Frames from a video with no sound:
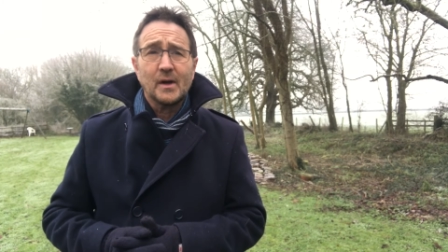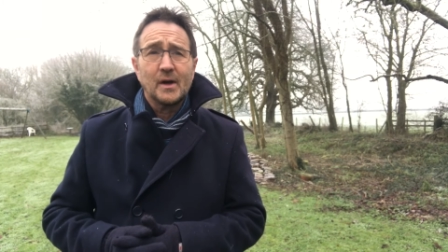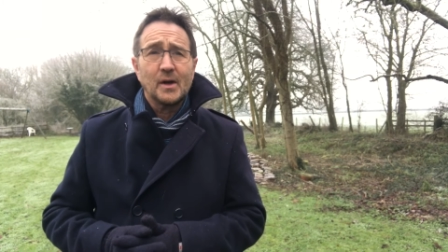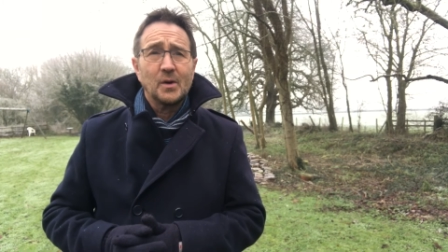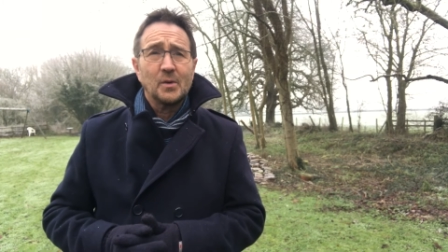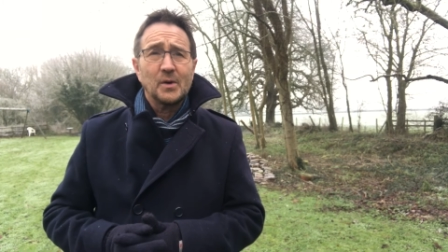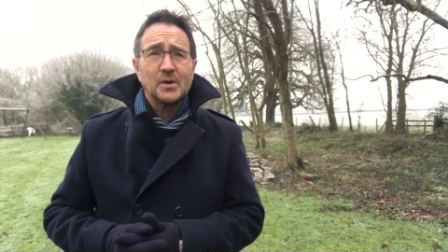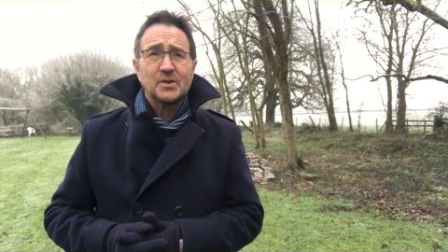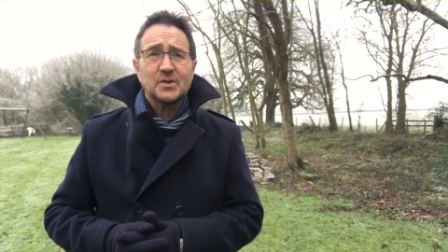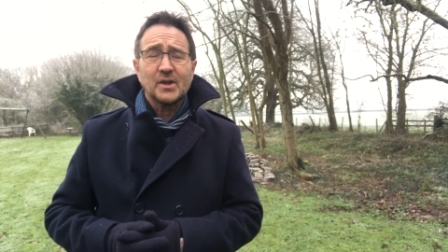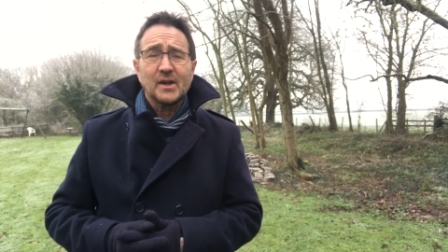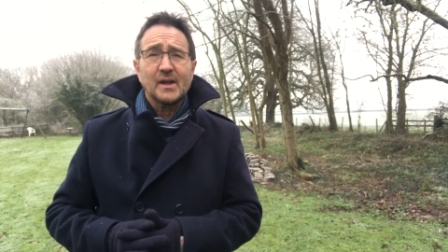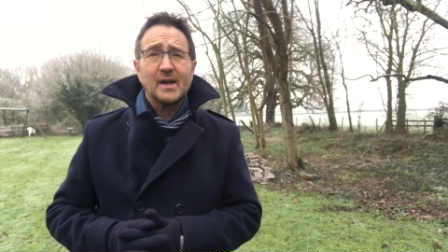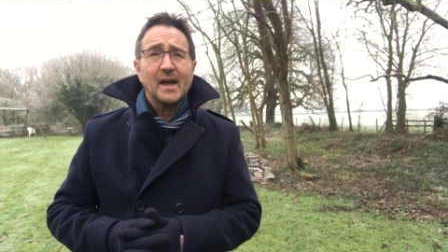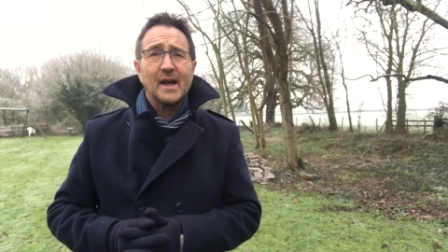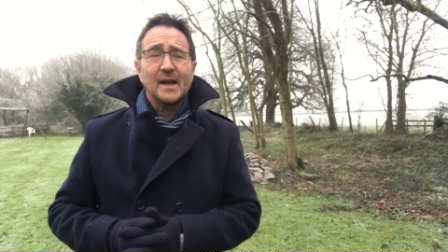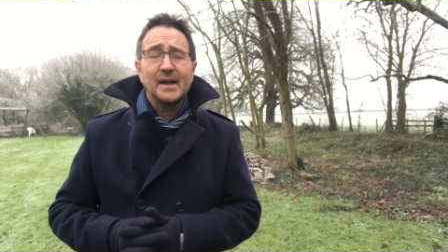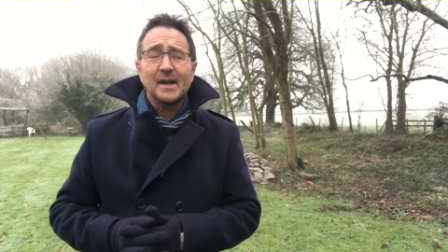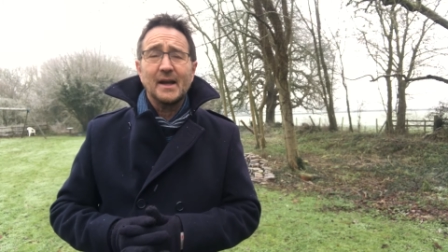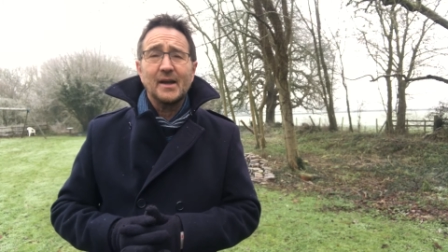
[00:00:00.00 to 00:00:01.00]
which
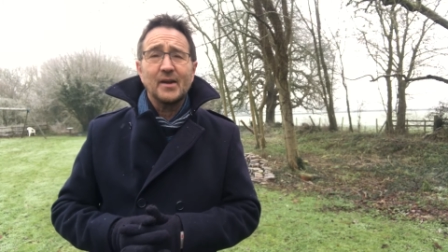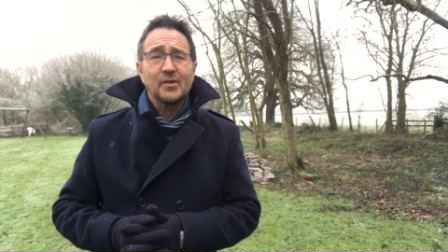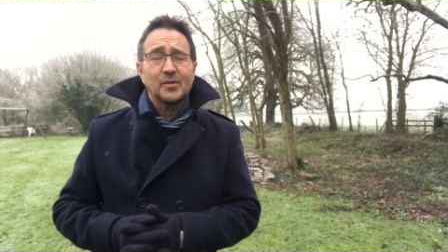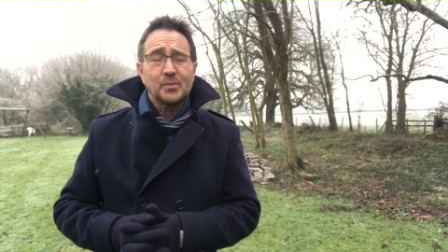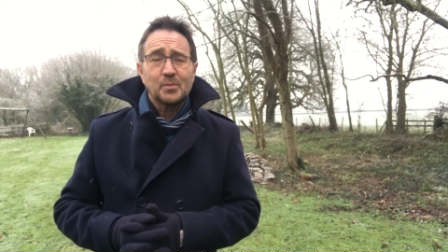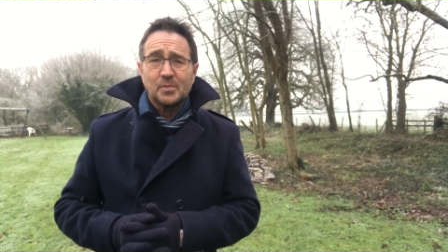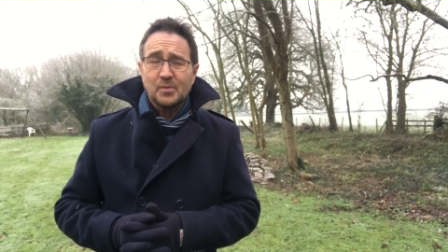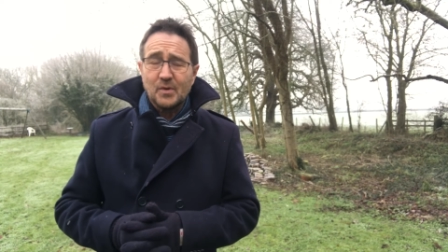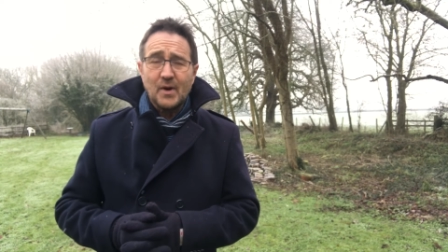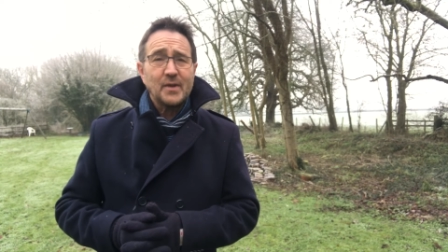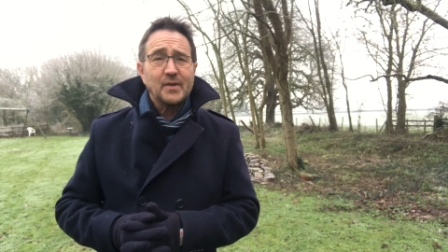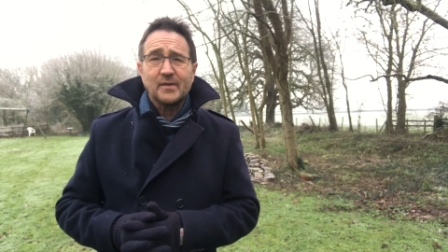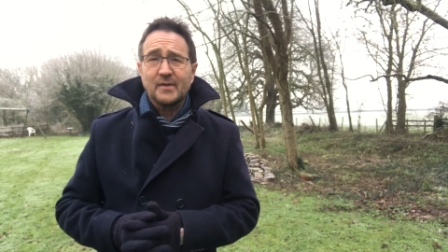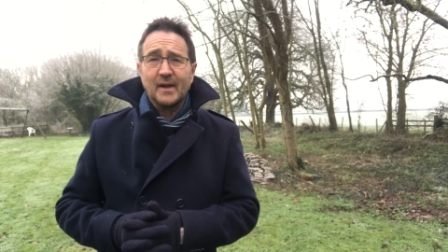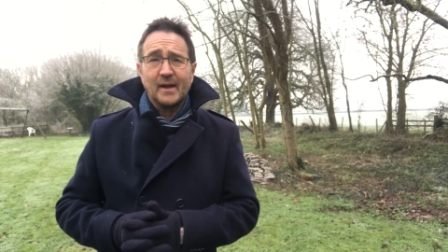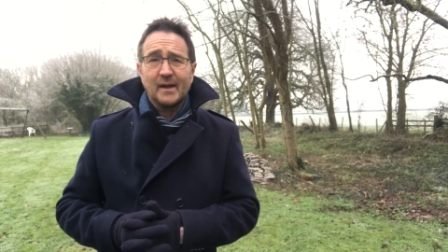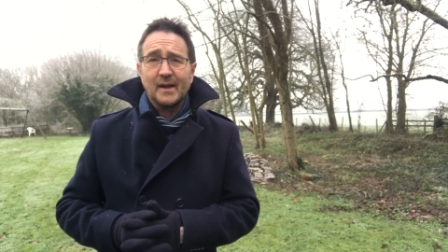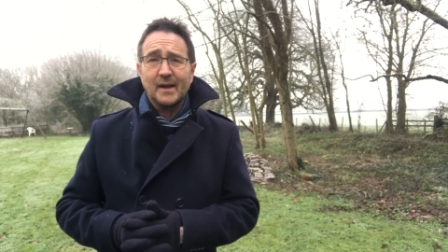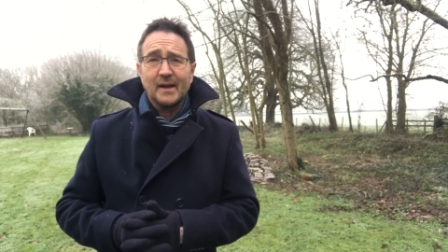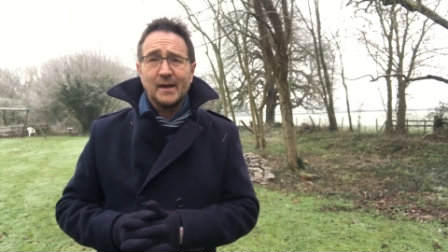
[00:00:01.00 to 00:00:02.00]
again is
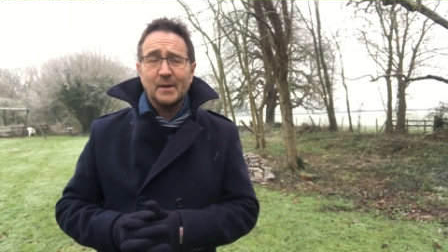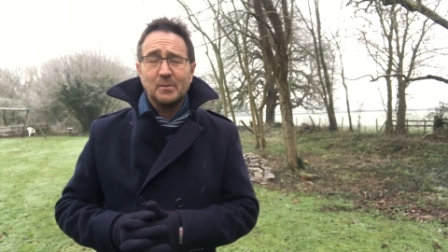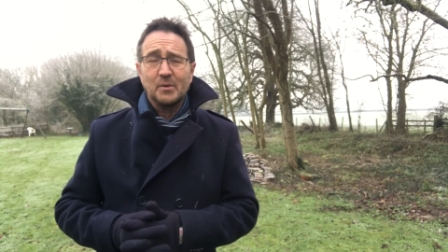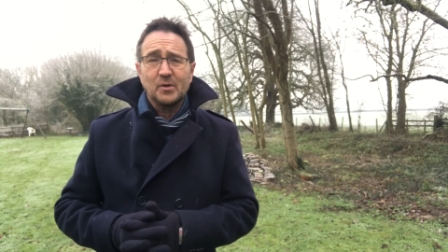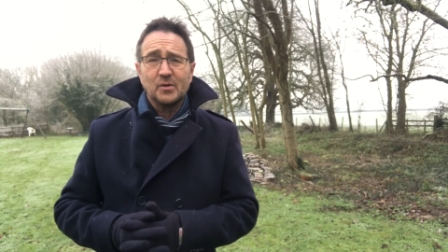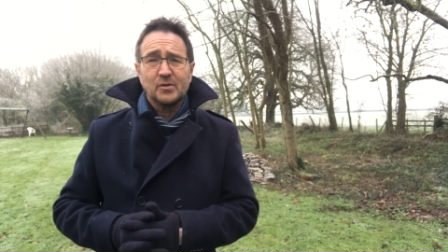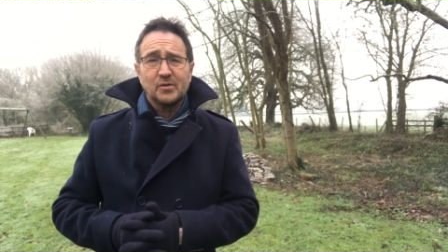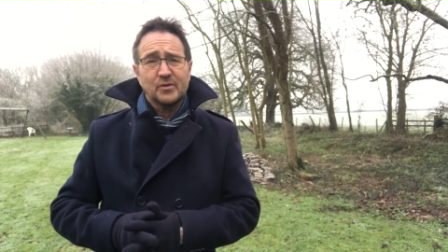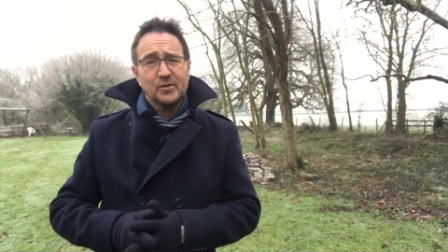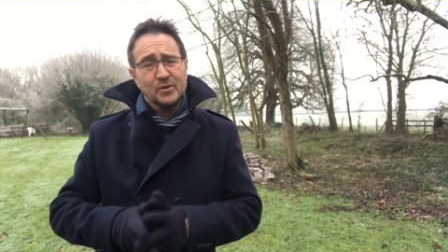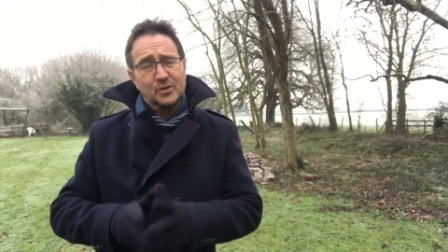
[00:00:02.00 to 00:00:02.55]
breathtakingly beautiful.